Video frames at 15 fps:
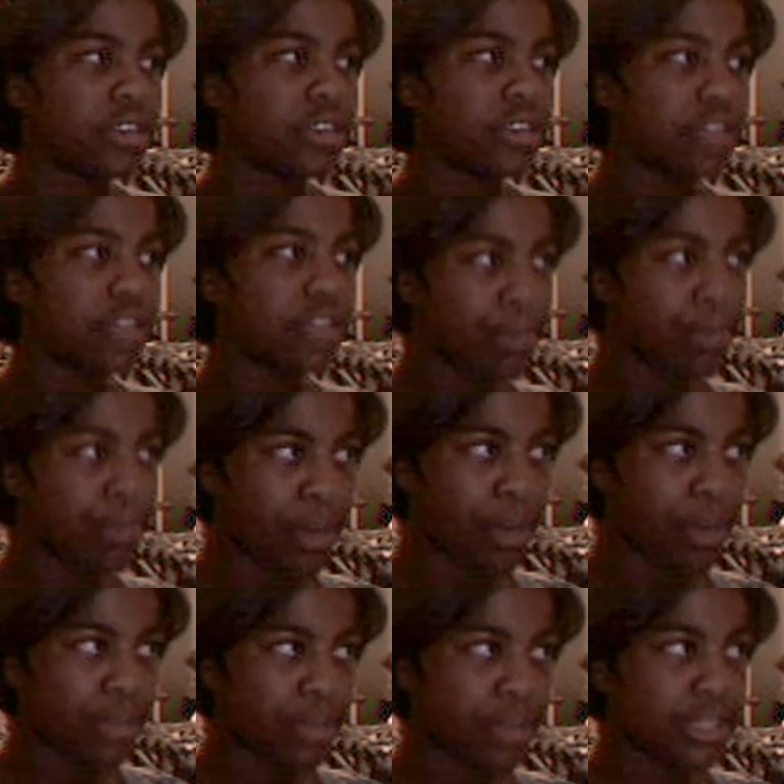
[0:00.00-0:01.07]
Slumber
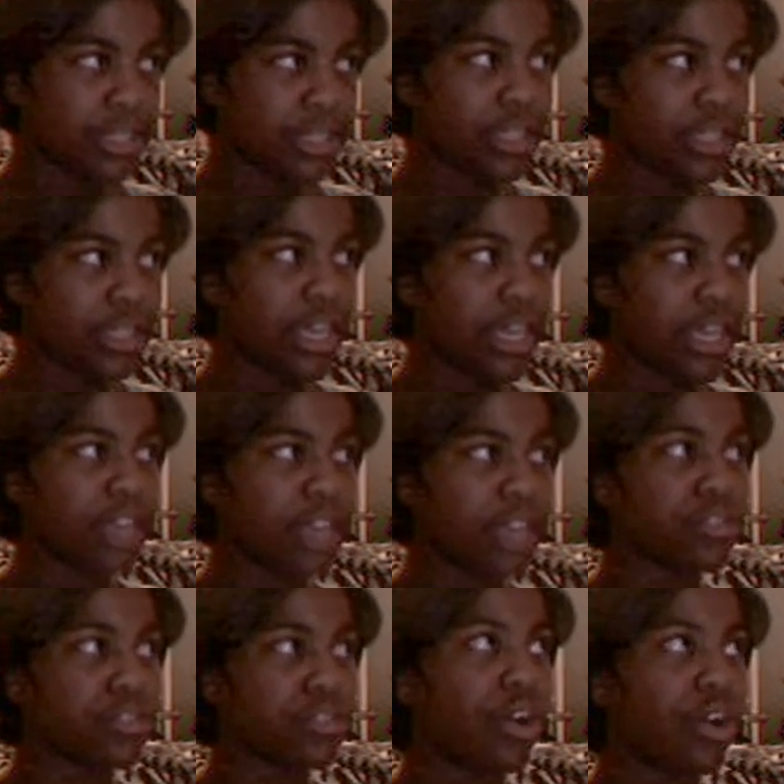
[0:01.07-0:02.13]
Party recently, and I
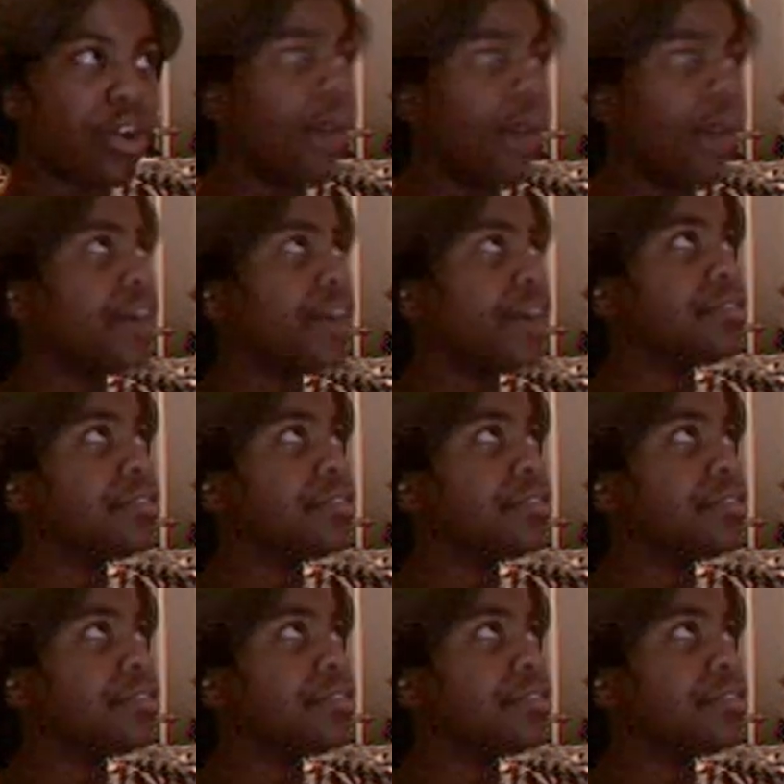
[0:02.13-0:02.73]
saw